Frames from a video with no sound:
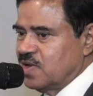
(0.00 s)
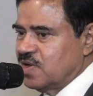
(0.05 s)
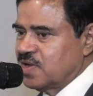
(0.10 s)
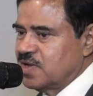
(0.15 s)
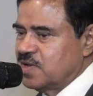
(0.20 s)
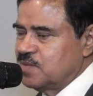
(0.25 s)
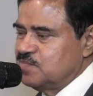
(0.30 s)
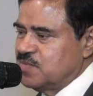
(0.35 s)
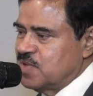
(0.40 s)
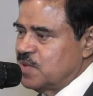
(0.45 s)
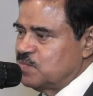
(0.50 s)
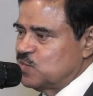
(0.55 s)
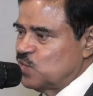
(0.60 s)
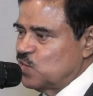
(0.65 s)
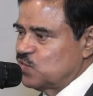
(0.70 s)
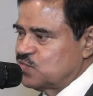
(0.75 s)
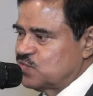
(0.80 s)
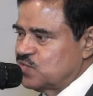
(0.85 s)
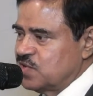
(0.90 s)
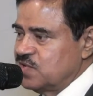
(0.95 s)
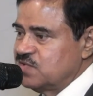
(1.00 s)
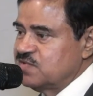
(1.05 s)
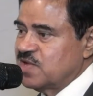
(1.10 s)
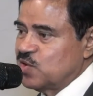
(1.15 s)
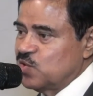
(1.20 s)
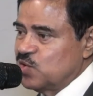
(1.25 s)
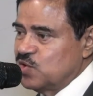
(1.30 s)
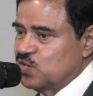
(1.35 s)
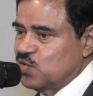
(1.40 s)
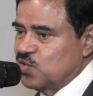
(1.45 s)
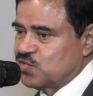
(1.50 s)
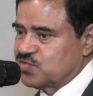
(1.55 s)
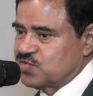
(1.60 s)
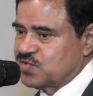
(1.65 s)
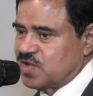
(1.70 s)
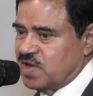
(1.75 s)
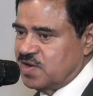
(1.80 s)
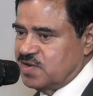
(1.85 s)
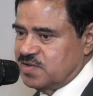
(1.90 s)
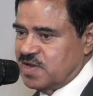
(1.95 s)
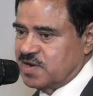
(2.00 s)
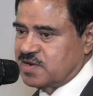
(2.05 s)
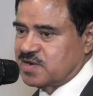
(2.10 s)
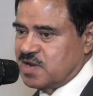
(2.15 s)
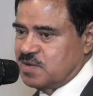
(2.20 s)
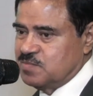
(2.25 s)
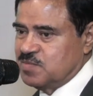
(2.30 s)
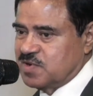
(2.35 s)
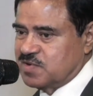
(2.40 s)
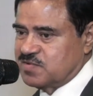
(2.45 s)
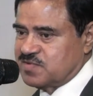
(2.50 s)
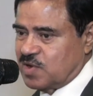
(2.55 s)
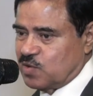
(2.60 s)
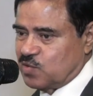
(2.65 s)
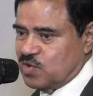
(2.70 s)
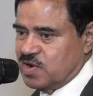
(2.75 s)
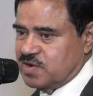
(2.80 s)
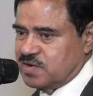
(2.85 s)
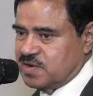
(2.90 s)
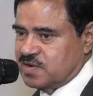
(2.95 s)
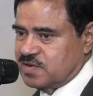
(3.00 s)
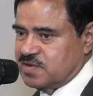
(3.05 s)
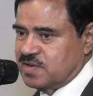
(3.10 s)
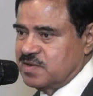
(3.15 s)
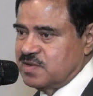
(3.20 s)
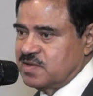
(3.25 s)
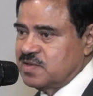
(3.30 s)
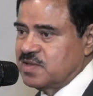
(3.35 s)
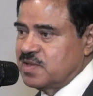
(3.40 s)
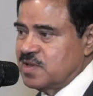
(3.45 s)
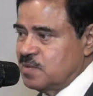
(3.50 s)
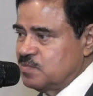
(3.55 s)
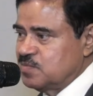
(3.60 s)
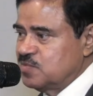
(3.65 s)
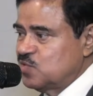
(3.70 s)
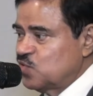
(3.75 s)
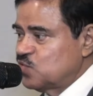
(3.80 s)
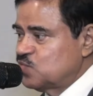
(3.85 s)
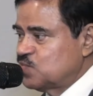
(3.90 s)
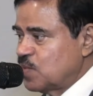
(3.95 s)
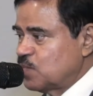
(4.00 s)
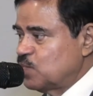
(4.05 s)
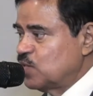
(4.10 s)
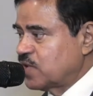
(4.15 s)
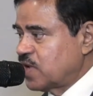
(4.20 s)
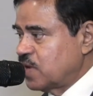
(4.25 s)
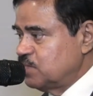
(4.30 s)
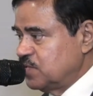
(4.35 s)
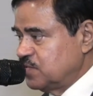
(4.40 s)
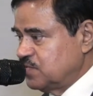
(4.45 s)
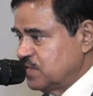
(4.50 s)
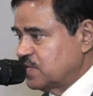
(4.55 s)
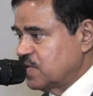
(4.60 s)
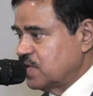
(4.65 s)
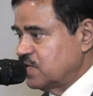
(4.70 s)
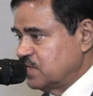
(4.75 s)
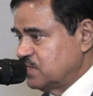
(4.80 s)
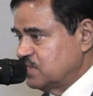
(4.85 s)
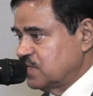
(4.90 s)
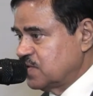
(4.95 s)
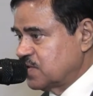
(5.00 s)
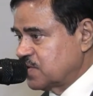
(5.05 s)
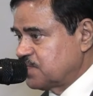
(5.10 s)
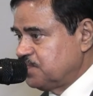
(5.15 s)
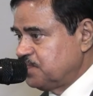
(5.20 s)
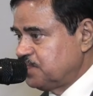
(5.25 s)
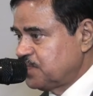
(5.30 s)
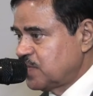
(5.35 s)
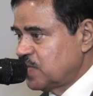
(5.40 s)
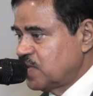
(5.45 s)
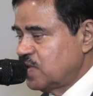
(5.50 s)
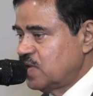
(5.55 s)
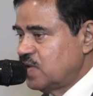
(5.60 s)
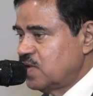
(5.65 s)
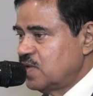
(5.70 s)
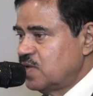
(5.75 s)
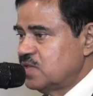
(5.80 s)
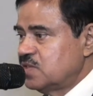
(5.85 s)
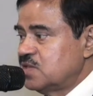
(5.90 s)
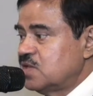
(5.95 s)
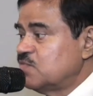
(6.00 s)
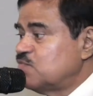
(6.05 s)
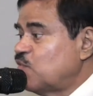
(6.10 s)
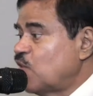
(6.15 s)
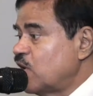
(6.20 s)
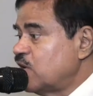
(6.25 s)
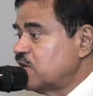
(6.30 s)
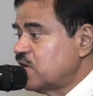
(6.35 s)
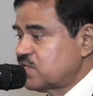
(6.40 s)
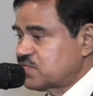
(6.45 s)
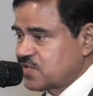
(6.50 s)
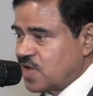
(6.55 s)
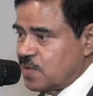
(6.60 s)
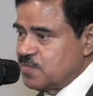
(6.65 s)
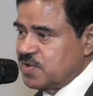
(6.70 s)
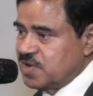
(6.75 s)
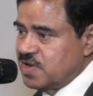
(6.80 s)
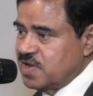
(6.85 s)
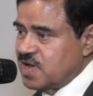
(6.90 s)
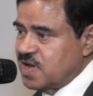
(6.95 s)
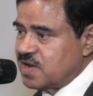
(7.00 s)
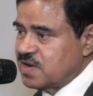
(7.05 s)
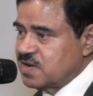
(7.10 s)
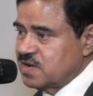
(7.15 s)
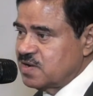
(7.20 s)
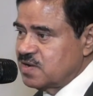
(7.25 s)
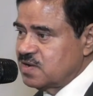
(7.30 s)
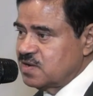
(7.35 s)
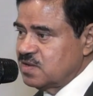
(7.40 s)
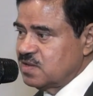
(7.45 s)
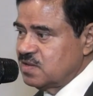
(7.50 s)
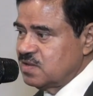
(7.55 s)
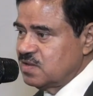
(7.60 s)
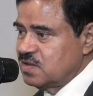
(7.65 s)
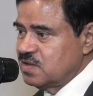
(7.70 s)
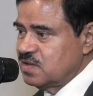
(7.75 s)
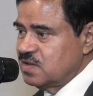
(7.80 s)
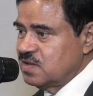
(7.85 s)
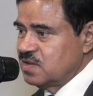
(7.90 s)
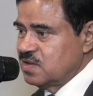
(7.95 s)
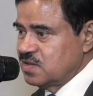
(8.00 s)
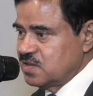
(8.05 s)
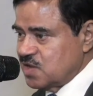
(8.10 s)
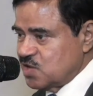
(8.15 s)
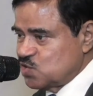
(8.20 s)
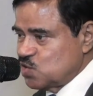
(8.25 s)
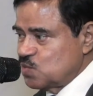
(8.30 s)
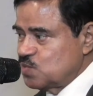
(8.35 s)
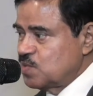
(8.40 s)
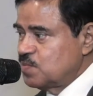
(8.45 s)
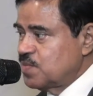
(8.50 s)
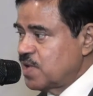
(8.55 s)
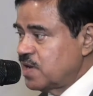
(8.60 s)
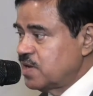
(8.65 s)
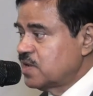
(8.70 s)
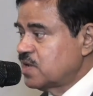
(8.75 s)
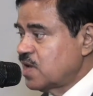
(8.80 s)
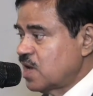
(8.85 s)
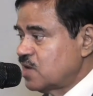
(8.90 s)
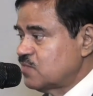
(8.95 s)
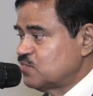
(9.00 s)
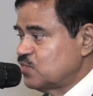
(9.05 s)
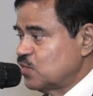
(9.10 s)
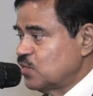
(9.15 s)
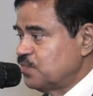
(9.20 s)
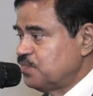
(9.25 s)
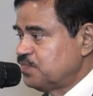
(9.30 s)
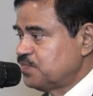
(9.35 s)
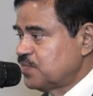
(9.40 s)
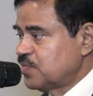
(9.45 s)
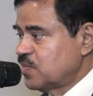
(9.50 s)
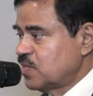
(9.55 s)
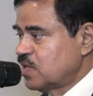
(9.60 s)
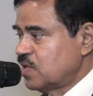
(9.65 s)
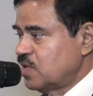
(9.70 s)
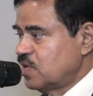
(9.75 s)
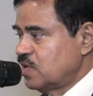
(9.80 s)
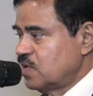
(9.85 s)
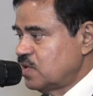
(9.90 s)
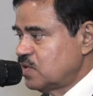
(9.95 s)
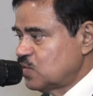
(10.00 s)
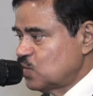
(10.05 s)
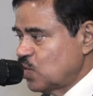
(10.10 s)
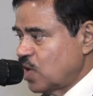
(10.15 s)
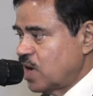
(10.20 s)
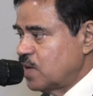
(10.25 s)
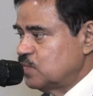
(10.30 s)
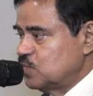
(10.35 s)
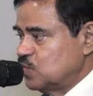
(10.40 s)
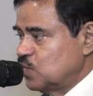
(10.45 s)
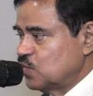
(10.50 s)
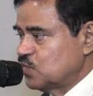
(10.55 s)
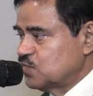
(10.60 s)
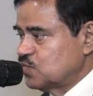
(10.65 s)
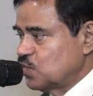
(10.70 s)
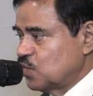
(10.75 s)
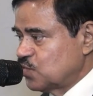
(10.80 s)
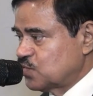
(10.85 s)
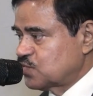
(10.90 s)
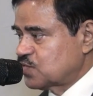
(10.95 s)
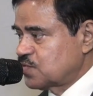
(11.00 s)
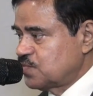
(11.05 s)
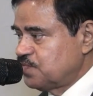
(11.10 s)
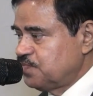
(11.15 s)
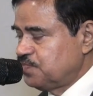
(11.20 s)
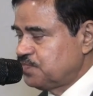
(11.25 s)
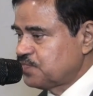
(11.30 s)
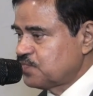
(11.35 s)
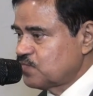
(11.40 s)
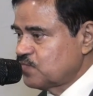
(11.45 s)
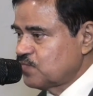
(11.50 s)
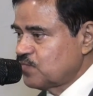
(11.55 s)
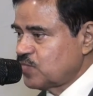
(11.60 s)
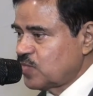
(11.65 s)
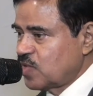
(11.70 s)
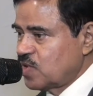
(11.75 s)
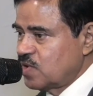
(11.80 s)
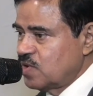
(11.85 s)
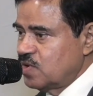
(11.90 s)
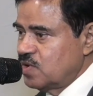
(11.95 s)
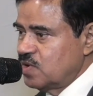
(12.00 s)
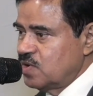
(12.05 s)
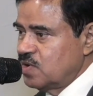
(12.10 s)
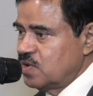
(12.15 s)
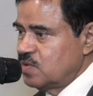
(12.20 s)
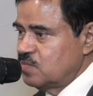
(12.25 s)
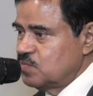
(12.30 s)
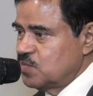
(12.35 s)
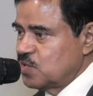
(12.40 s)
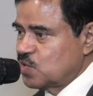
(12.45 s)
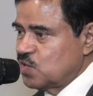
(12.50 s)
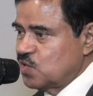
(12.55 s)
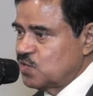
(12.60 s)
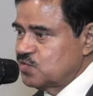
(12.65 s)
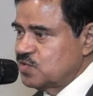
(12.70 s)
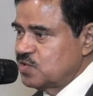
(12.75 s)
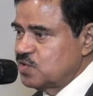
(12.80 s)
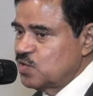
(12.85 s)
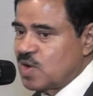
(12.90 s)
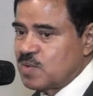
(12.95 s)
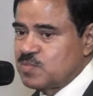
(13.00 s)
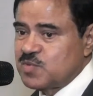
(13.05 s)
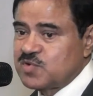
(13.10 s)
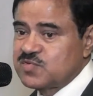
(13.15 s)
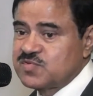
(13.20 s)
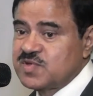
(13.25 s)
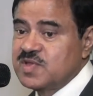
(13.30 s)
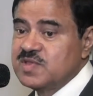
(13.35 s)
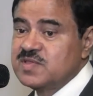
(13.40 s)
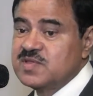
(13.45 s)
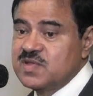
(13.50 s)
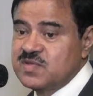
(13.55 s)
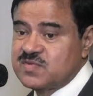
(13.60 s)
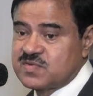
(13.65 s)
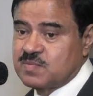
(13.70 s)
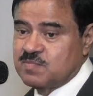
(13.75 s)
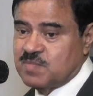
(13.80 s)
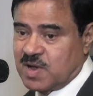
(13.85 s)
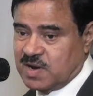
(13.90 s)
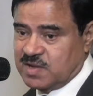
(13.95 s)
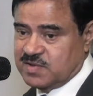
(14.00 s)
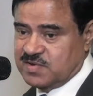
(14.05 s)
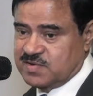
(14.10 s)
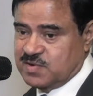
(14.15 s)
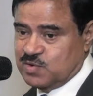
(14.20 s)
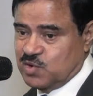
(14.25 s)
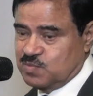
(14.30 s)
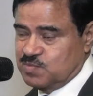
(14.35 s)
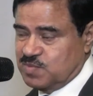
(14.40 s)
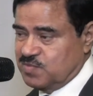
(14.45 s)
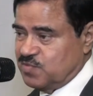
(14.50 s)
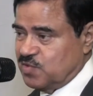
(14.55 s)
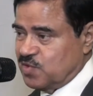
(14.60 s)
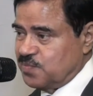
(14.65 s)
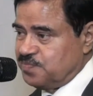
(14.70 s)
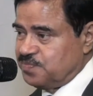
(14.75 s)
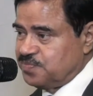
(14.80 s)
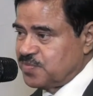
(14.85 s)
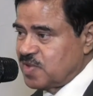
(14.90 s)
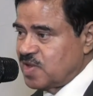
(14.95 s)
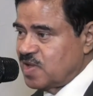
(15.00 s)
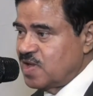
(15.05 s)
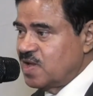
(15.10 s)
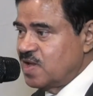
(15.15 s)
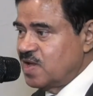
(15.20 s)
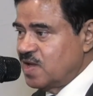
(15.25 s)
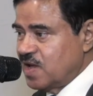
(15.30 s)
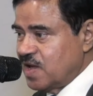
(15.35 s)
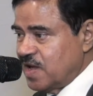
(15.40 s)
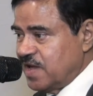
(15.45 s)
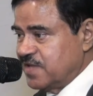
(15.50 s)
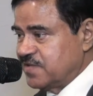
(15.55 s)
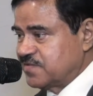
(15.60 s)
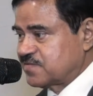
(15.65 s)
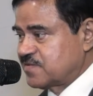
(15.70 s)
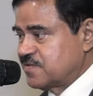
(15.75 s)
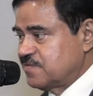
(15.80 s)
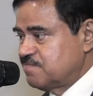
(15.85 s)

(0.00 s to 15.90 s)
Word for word: give them those ingenuine notes and that can be circulated. They, those people can be cheated easily. The foreigners coming here, they should be very careful to have those notes because you have not seen this Bangladeshi note before. As